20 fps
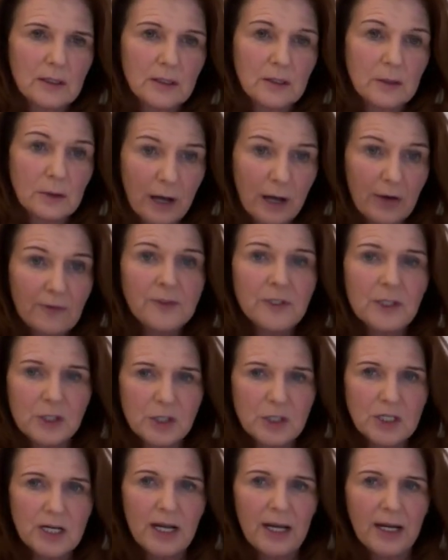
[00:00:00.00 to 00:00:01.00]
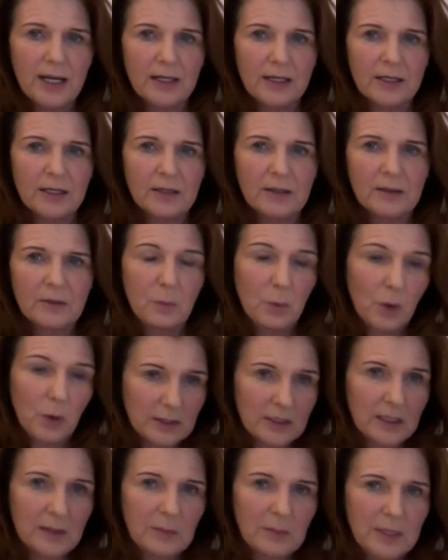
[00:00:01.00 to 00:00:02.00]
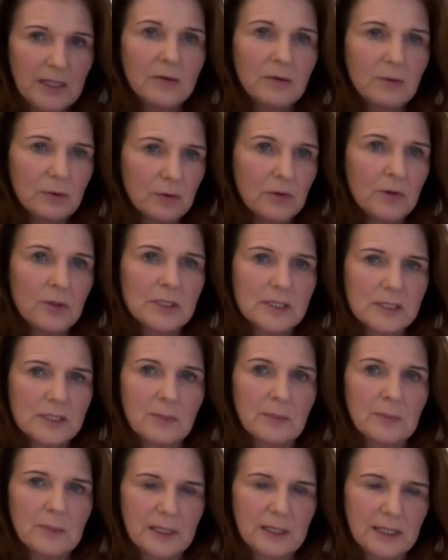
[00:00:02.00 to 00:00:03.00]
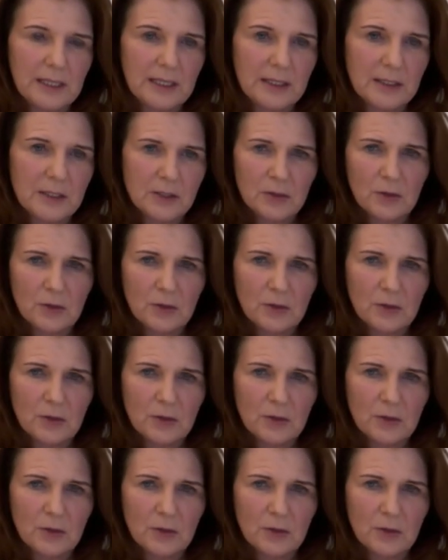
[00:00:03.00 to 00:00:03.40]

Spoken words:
You have to check what they mean through somebody else.